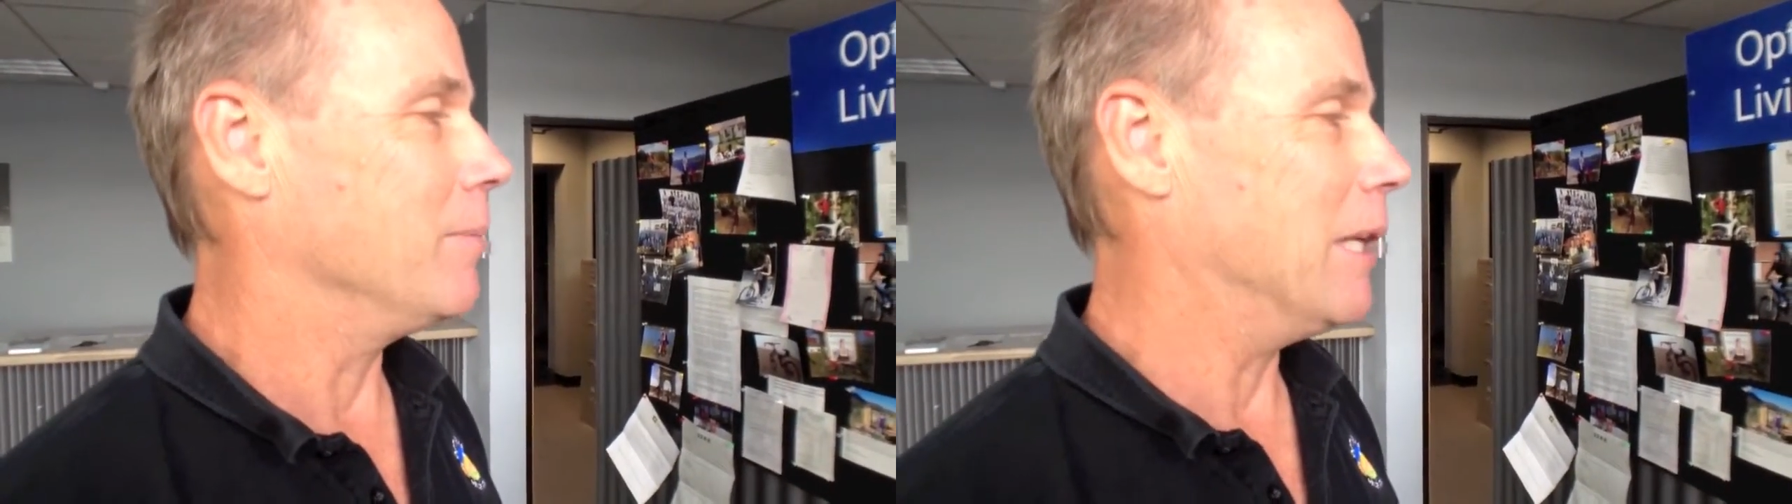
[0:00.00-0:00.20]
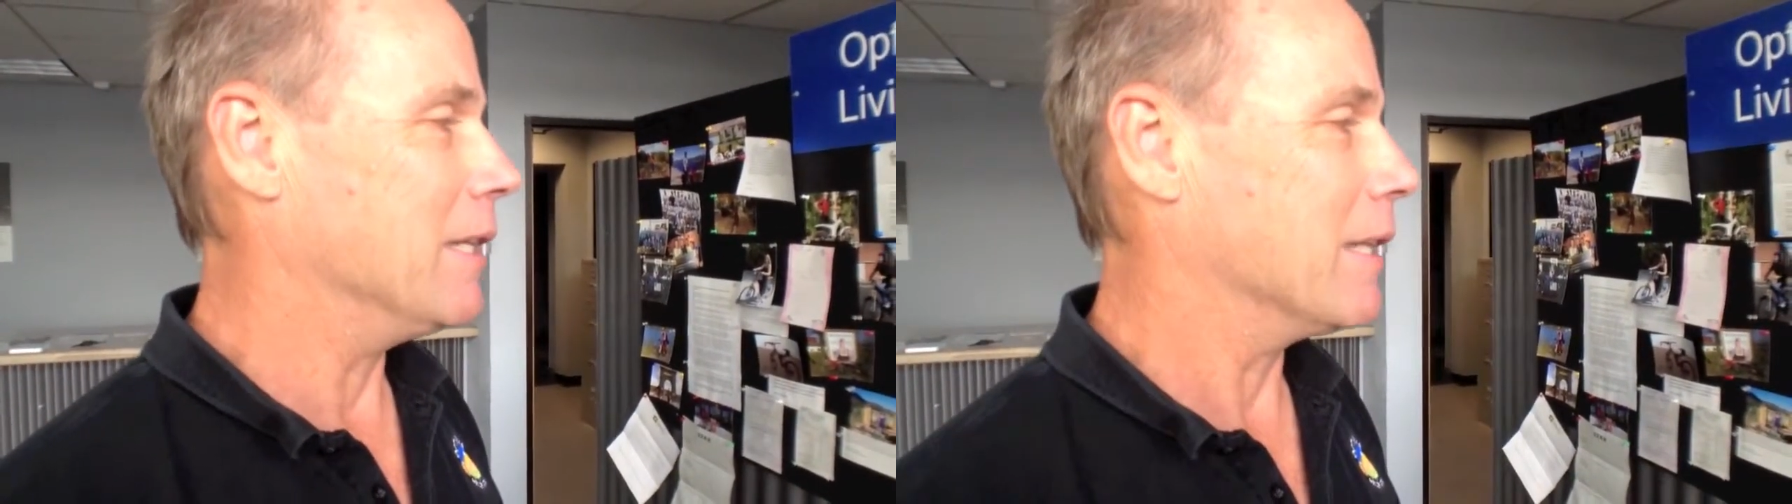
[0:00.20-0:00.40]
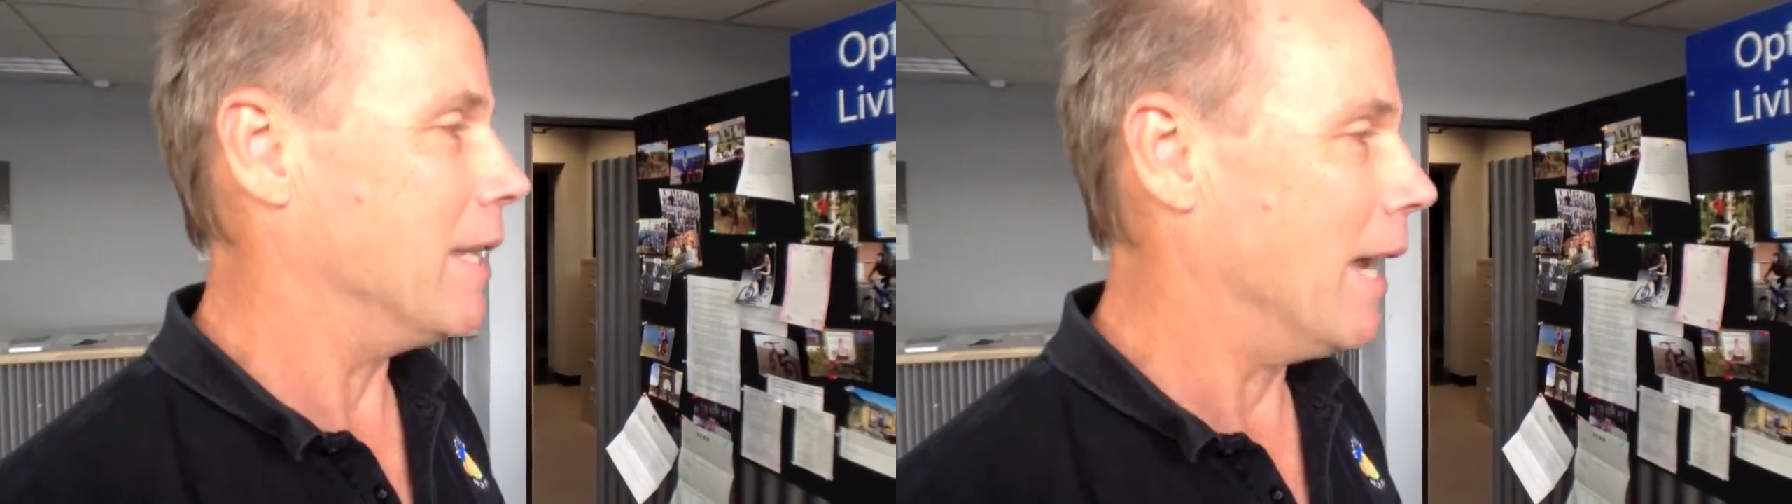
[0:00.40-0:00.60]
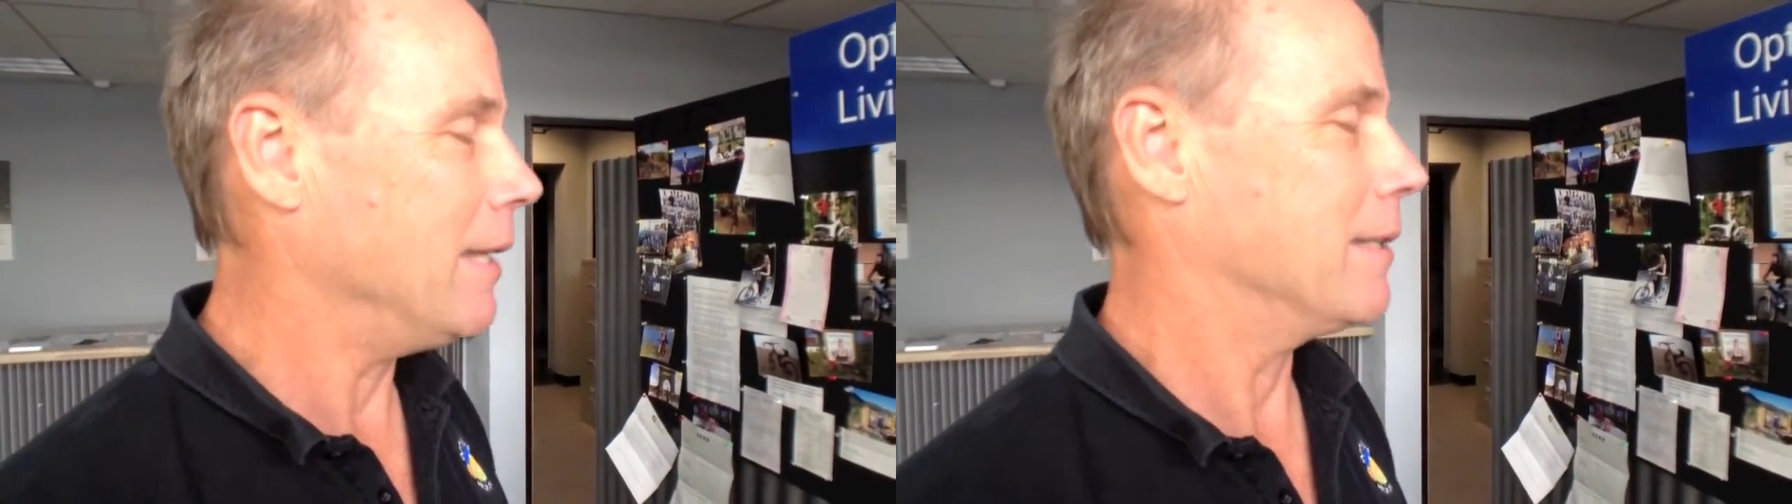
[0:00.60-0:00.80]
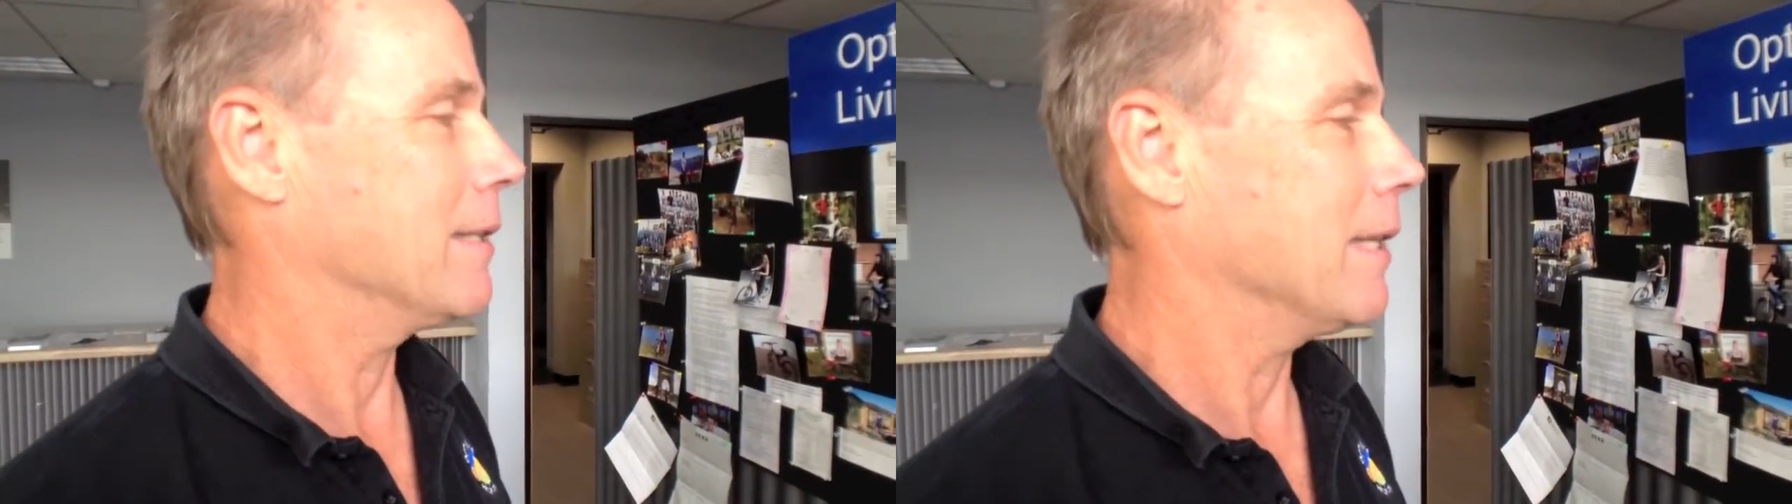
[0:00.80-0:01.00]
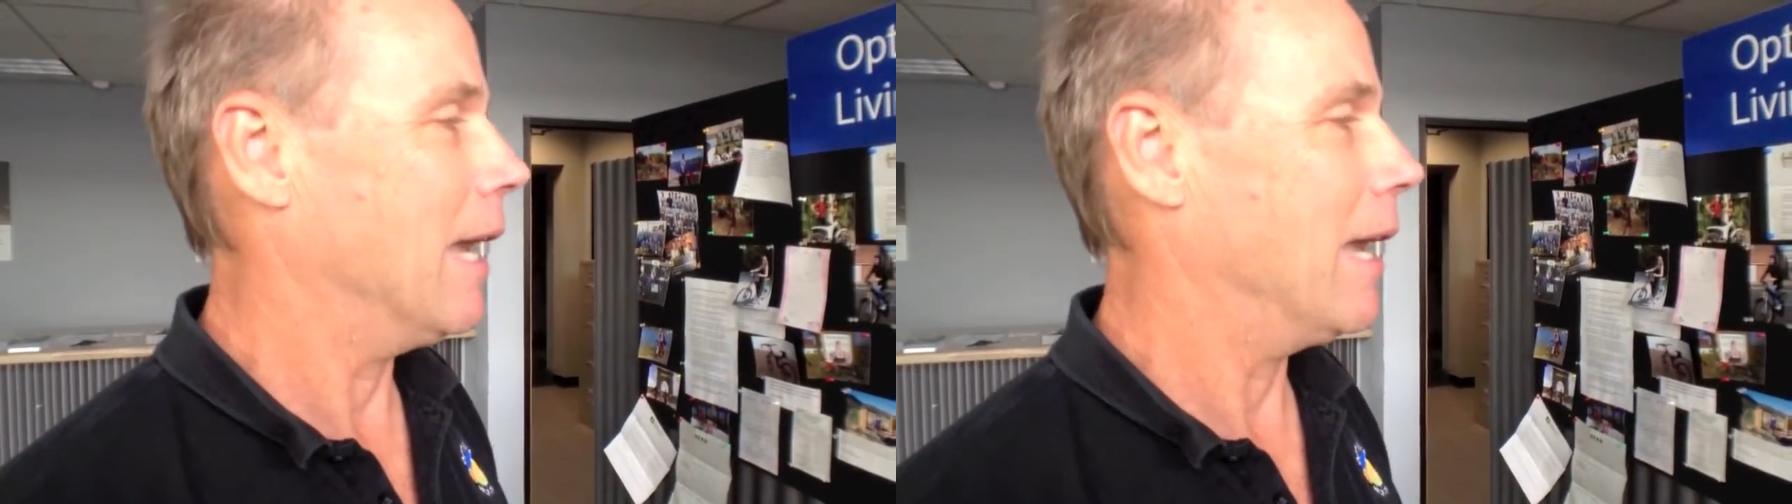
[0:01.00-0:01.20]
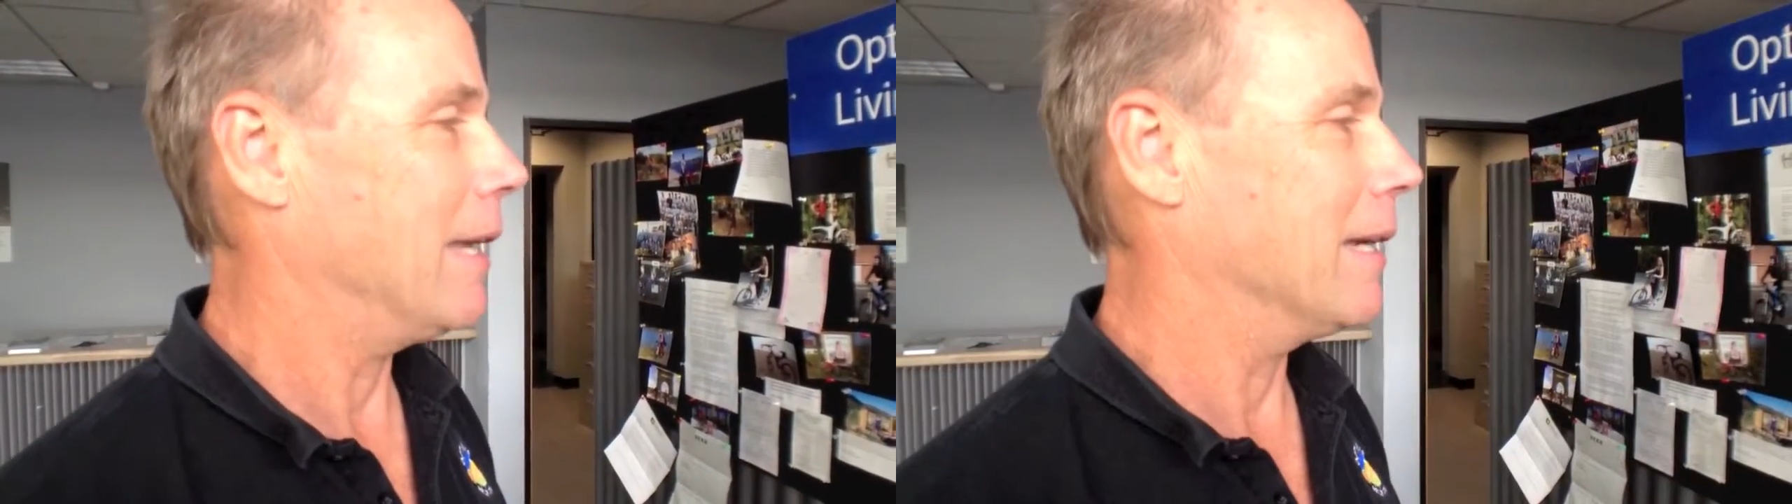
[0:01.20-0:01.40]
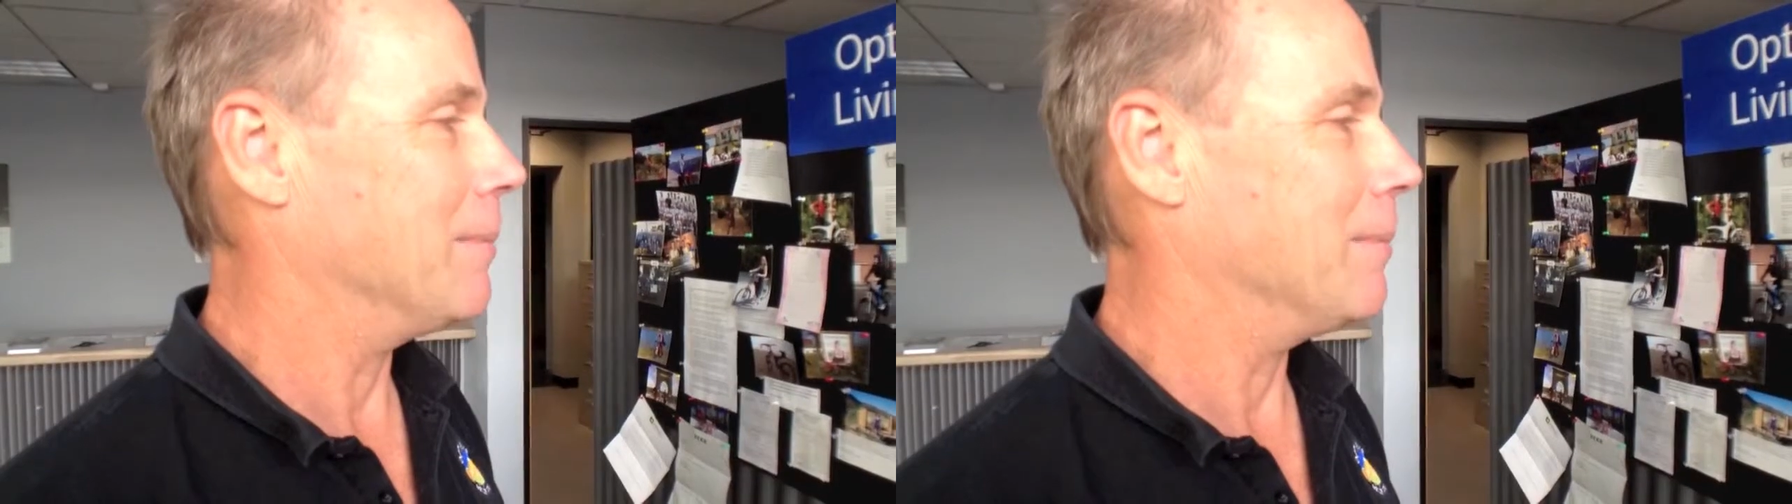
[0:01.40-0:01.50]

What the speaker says: But he's the nicest guy.